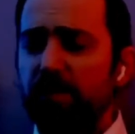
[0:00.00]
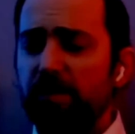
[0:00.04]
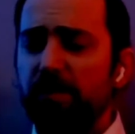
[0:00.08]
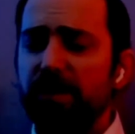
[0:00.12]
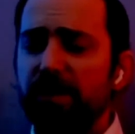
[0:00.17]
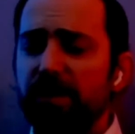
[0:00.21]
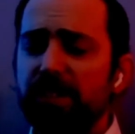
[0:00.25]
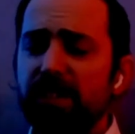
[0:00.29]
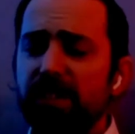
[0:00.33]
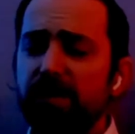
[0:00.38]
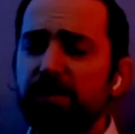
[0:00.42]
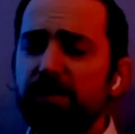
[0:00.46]

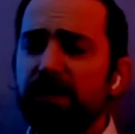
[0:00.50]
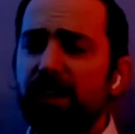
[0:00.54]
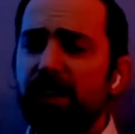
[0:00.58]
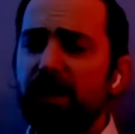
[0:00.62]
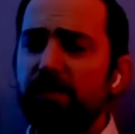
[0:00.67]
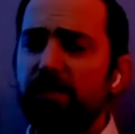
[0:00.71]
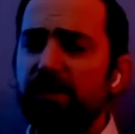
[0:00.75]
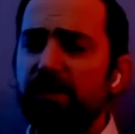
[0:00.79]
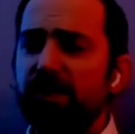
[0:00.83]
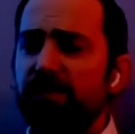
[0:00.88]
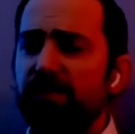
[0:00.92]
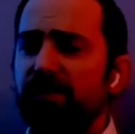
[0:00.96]
But
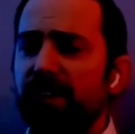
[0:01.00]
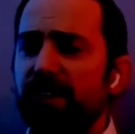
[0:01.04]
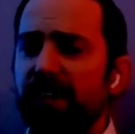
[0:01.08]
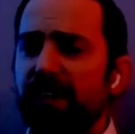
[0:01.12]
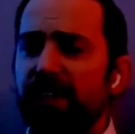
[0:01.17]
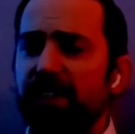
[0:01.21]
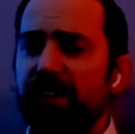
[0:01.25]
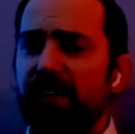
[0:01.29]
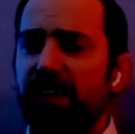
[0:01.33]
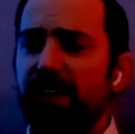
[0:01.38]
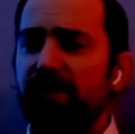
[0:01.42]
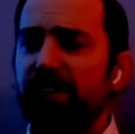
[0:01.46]
sometimes if
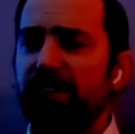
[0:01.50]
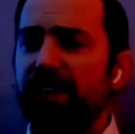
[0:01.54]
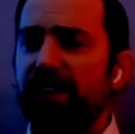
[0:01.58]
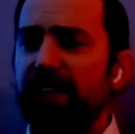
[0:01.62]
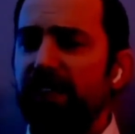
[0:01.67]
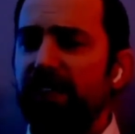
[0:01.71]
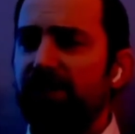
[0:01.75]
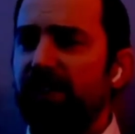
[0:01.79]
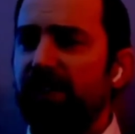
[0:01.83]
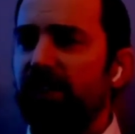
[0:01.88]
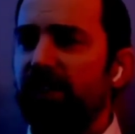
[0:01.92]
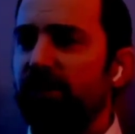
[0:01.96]
like David
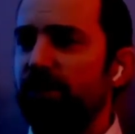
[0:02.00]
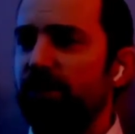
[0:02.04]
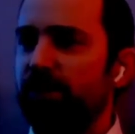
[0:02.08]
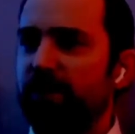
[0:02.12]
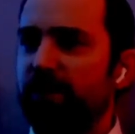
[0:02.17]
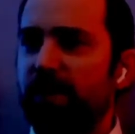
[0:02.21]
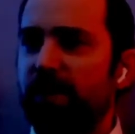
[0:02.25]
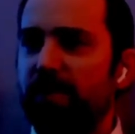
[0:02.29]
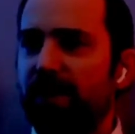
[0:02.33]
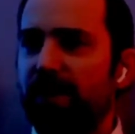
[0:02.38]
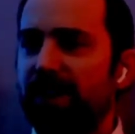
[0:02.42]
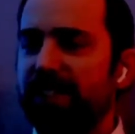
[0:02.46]
Levy, who's
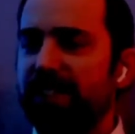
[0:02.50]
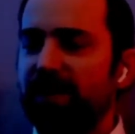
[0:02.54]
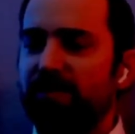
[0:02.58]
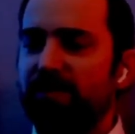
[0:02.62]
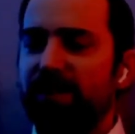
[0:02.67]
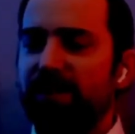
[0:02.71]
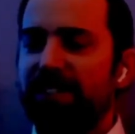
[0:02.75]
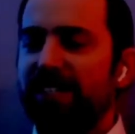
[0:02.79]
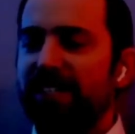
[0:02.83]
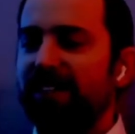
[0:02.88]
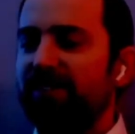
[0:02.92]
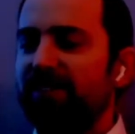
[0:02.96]
my boss at
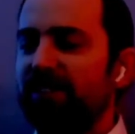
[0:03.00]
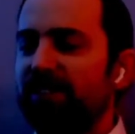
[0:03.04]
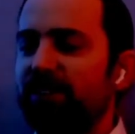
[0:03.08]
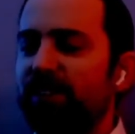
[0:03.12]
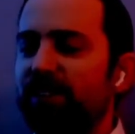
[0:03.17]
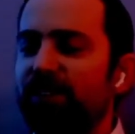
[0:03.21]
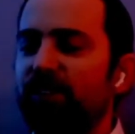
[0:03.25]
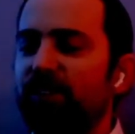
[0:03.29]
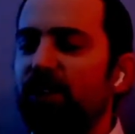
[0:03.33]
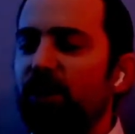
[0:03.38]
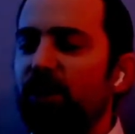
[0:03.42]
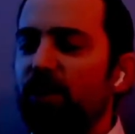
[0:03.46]
Pitch Dev
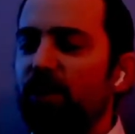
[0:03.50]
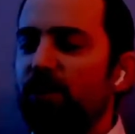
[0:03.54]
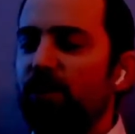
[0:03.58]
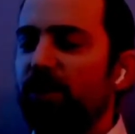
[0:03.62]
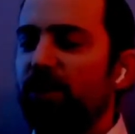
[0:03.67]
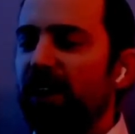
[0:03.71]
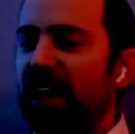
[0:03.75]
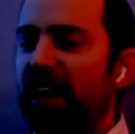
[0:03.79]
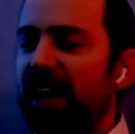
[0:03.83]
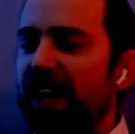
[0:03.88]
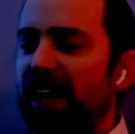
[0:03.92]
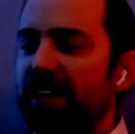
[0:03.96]
Studios,
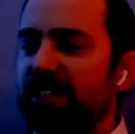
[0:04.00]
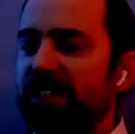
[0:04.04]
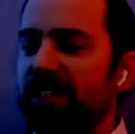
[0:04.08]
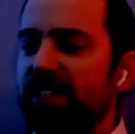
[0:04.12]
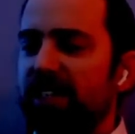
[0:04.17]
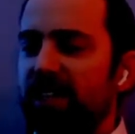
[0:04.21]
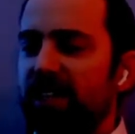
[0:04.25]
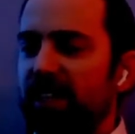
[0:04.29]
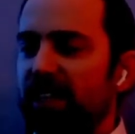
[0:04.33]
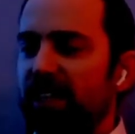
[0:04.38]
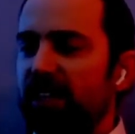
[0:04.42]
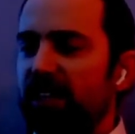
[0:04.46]
will
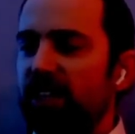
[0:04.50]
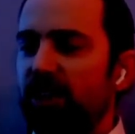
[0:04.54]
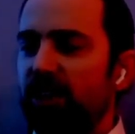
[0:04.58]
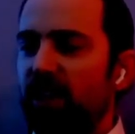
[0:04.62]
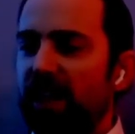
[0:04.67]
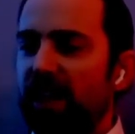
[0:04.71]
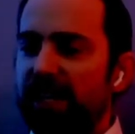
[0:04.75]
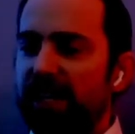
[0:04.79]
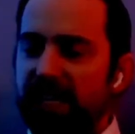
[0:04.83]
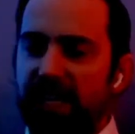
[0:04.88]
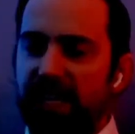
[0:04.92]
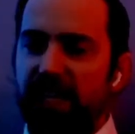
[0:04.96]
ask,
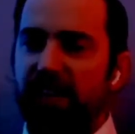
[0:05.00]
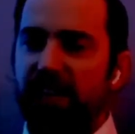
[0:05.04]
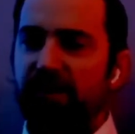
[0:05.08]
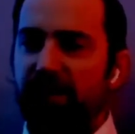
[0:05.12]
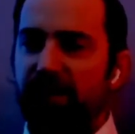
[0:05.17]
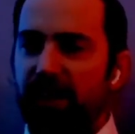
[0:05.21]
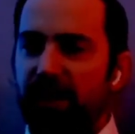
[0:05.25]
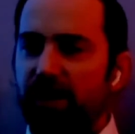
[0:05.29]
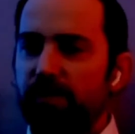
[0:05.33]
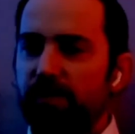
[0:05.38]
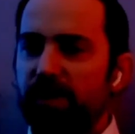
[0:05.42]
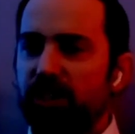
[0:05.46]
I need an
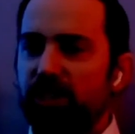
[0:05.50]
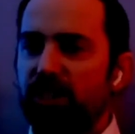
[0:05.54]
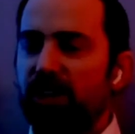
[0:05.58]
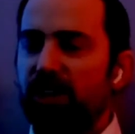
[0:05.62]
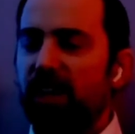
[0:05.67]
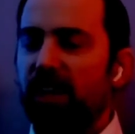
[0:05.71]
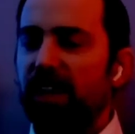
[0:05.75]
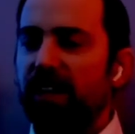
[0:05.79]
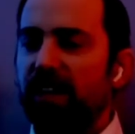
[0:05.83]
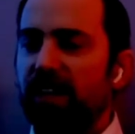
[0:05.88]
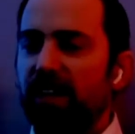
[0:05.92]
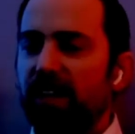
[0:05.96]
environment
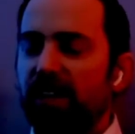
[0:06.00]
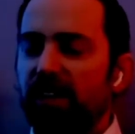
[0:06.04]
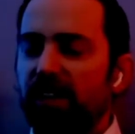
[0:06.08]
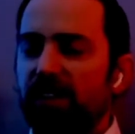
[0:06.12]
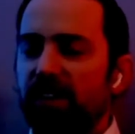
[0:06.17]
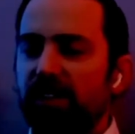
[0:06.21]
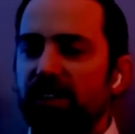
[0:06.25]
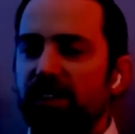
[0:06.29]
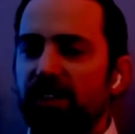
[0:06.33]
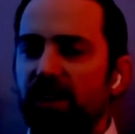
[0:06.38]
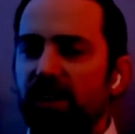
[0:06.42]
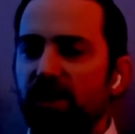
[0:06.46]
shot.
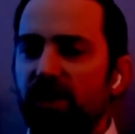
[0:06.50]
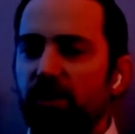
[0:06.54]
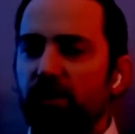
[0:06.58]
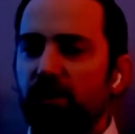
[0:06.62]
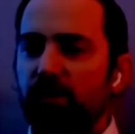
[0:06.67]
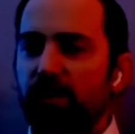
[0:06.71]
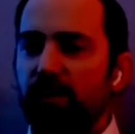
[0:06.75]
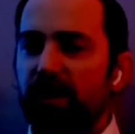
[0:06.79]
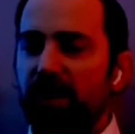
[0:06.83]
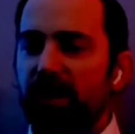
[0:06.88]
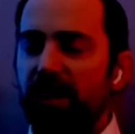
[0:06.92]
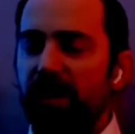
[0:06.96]

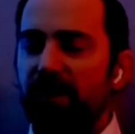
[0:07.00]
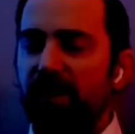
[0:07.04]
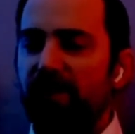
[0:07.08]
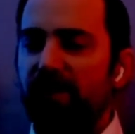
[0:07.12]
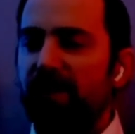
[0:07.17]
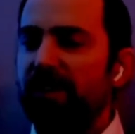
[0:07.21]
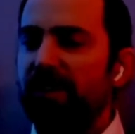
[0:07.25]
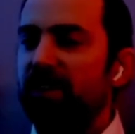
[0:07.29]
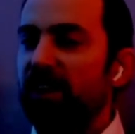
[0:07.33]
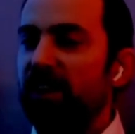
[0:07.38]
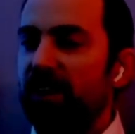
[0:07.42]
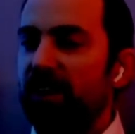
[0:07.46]
So if
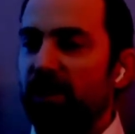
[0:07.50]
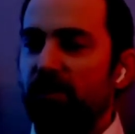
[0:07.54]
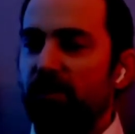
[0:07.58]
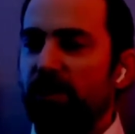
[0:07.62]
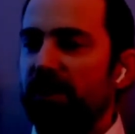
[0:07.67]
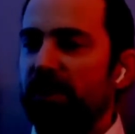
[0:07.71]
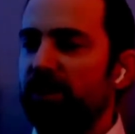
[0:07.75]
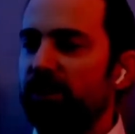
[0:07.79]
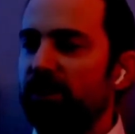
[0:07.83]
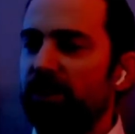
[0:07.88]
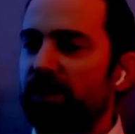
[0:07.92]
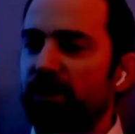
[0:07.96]
I'm not going to
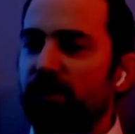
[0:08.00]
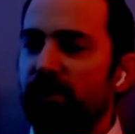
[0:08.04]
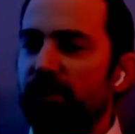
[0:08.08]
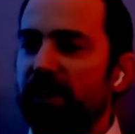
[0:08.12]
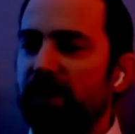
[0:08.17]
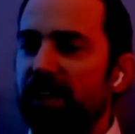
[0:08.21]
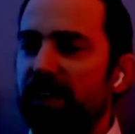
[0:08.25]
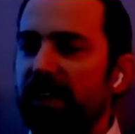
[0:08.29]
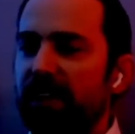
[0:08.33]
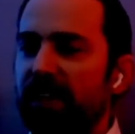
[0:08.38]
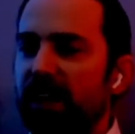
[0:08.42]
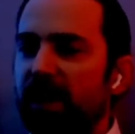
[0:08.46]
render it in
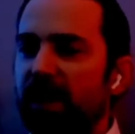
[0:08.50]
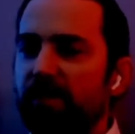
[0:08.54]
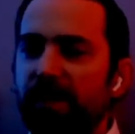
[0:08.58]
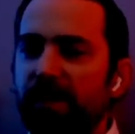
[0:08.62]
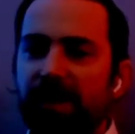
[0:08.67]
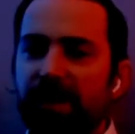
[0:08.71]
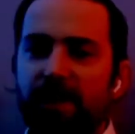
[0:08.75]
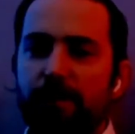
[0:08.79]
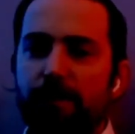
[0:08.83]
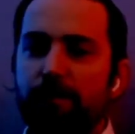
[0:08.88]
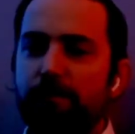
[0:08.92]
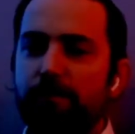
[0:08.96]
3D, I'm
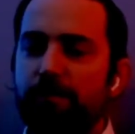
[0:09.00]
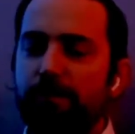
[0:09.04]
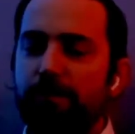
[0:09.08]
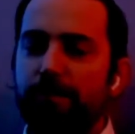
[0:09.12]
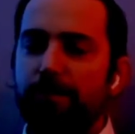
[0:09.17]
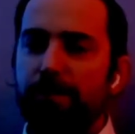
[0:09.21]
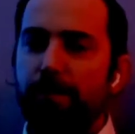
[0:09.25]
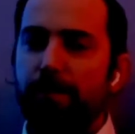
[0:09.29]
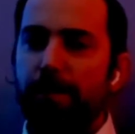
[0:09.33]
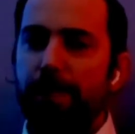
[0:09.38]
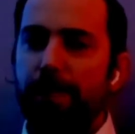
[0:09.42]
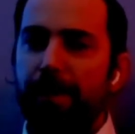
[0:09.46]
going
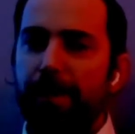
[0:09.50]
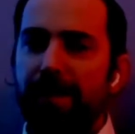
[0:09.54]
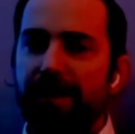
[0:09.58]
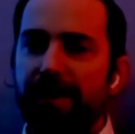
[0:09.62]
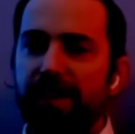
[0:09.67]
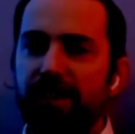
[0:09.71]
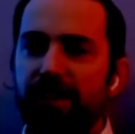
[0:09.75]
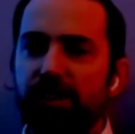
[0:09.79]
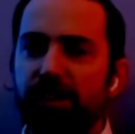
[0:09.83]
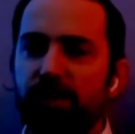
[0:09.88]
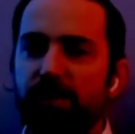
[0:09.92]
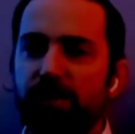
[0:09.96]

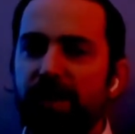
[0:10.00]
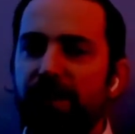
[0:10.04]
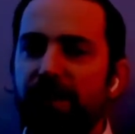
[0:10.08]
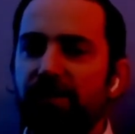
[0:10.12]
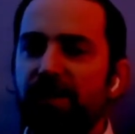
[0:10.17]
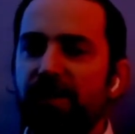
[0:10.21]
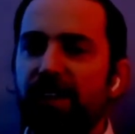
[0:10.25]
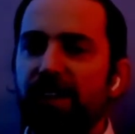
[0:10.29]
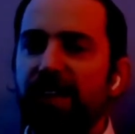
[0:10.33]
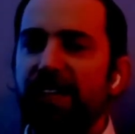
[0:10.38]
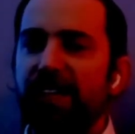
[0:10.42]
to do whatever